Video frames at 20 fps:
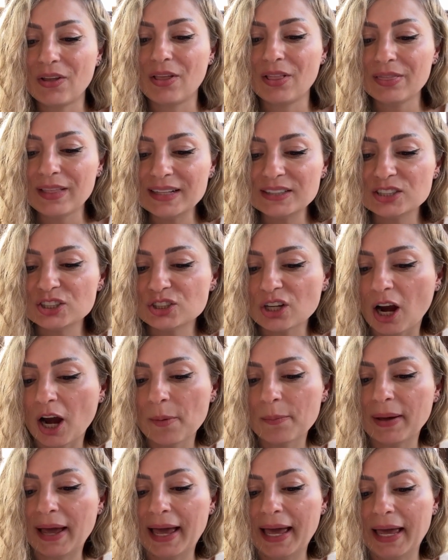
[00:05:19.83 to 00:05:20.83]
Let's
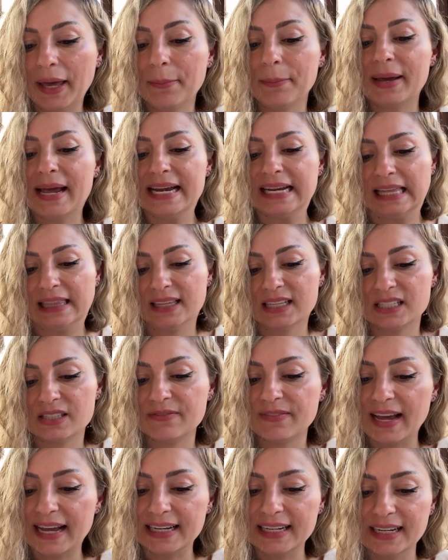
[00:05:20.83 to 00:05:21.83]
start by painting this
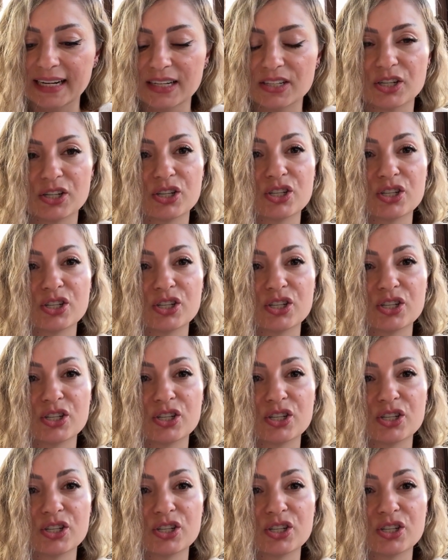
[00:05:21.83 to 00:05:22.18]
vanity to